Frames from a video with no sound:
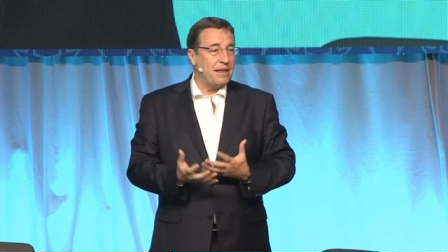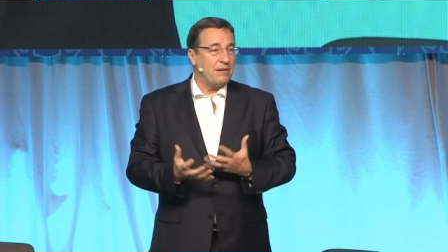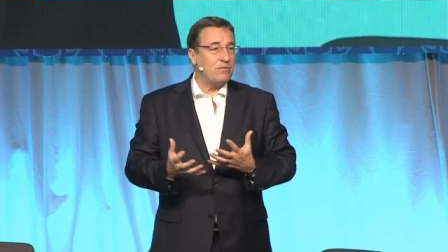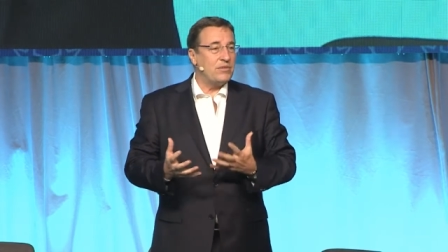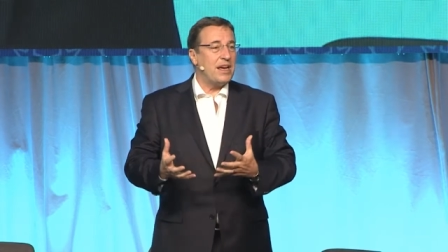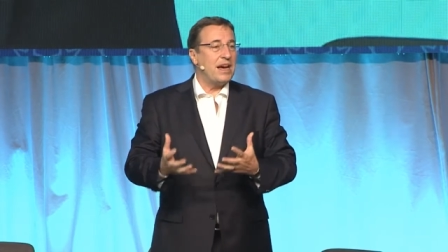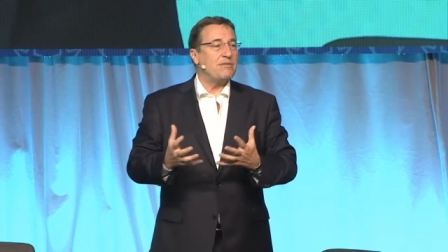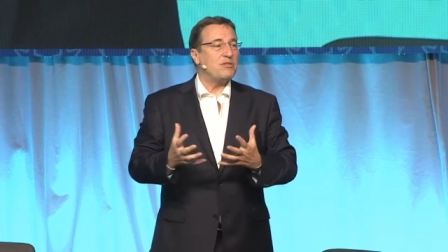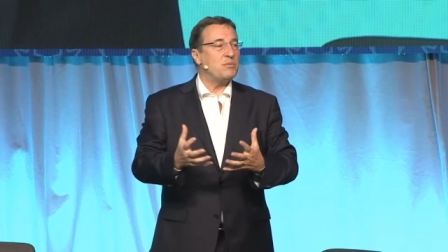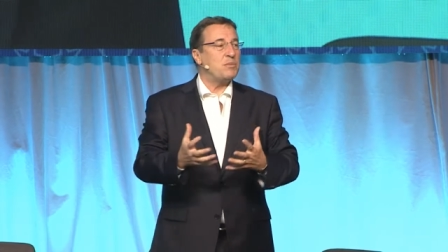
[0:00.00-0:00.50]

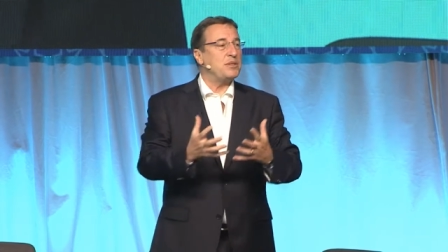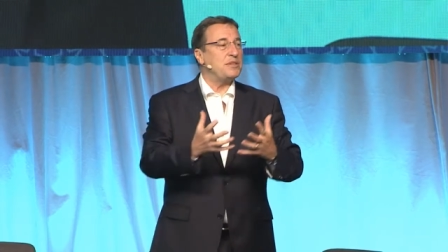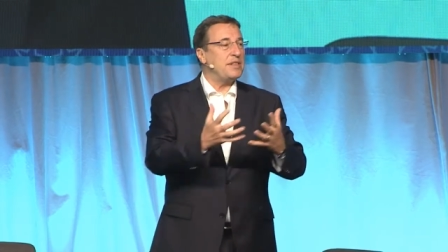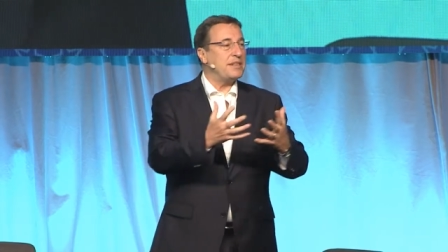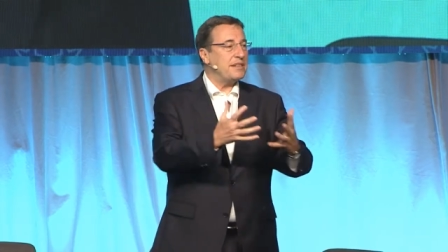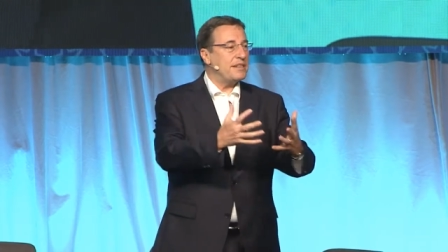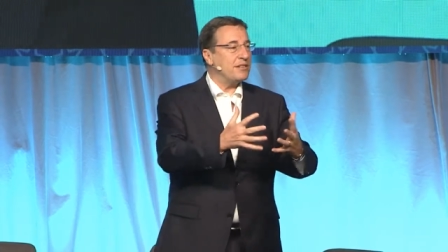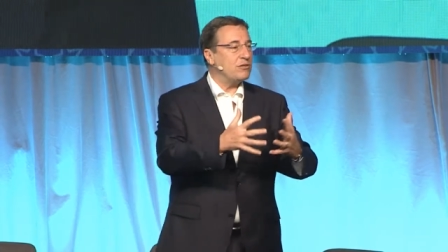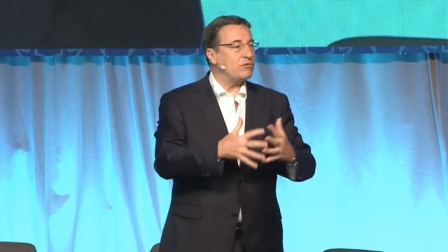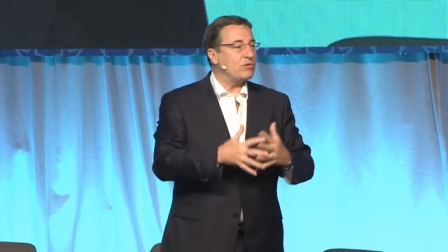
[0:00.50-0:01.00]
We have a
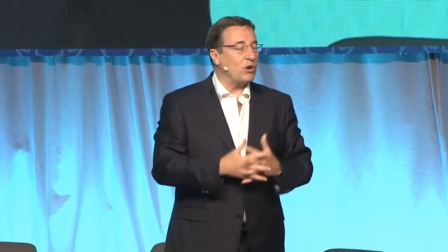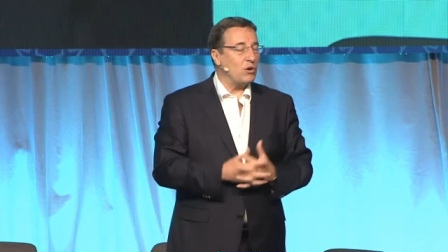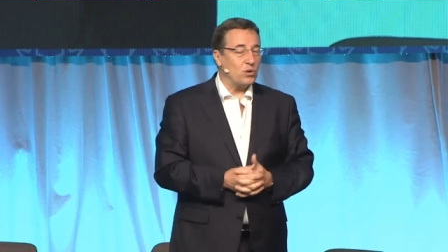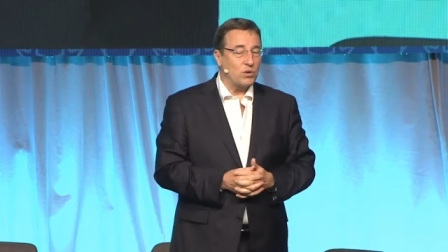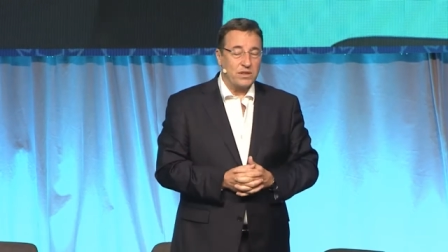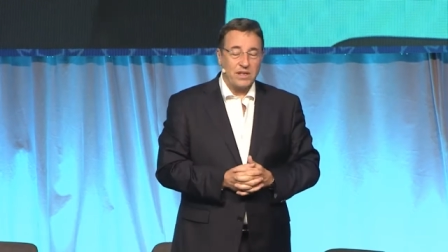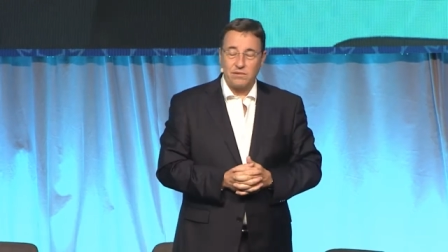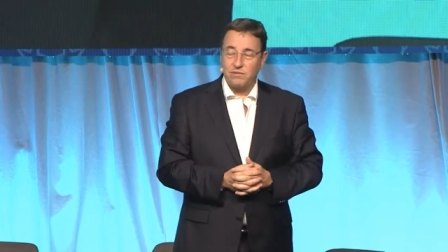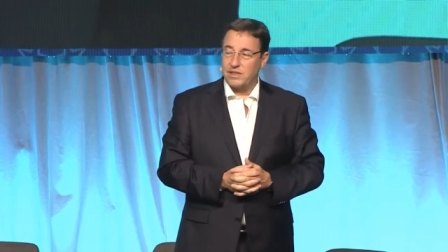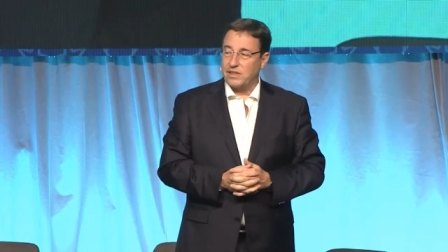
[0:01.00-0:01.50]
particular
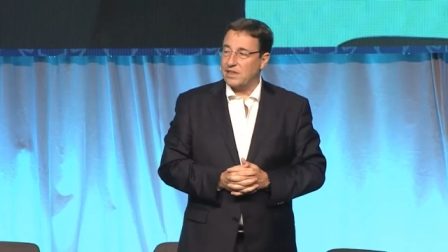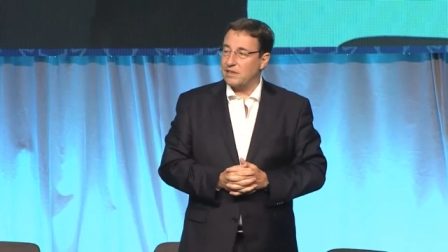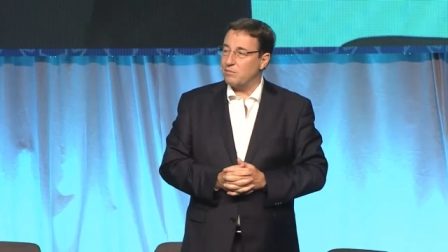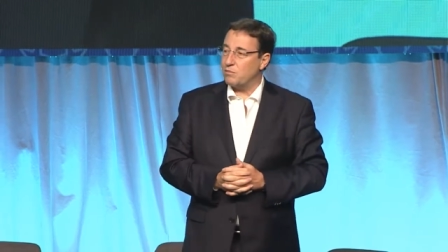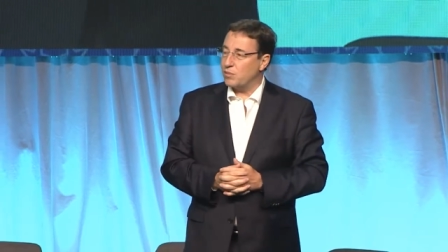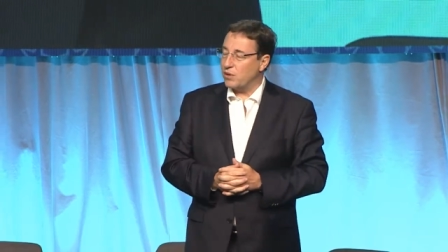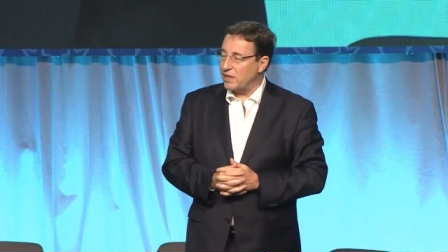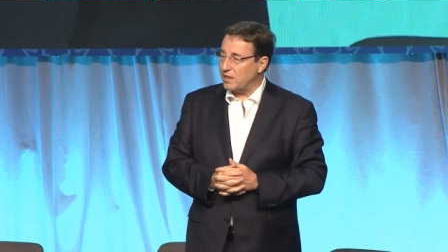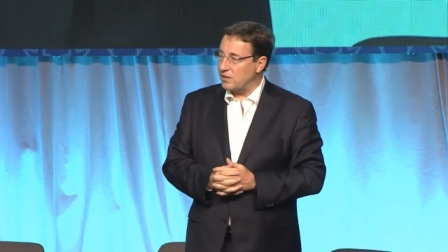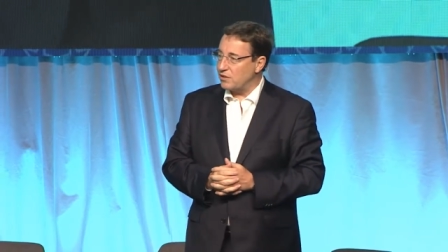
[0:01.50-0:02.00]
role that we can
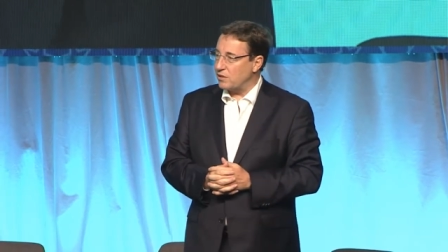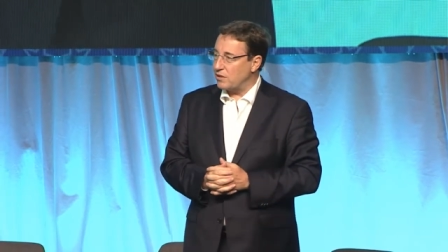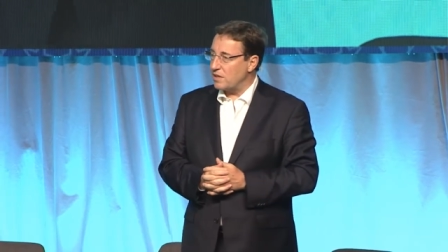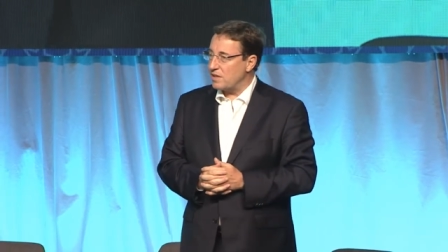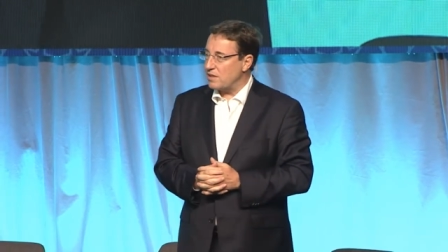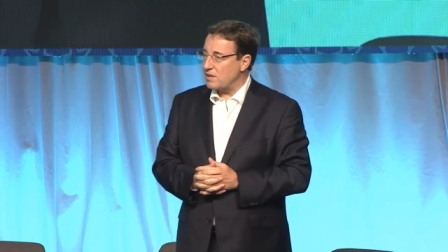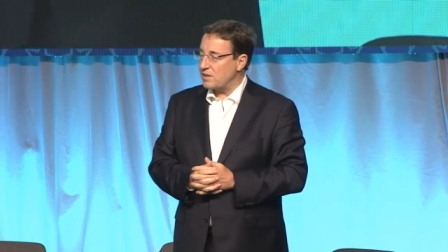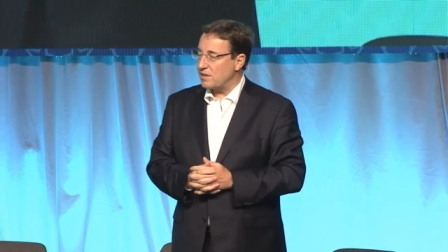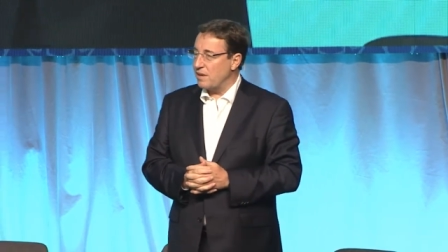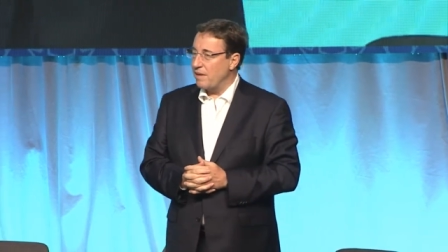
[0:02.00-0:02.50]
bring to
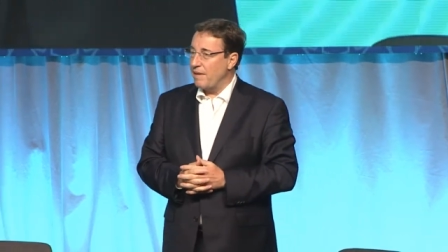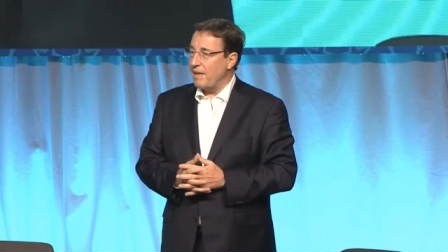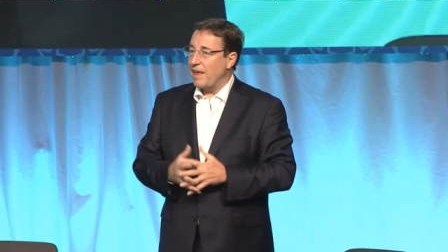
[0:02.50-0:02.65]
this,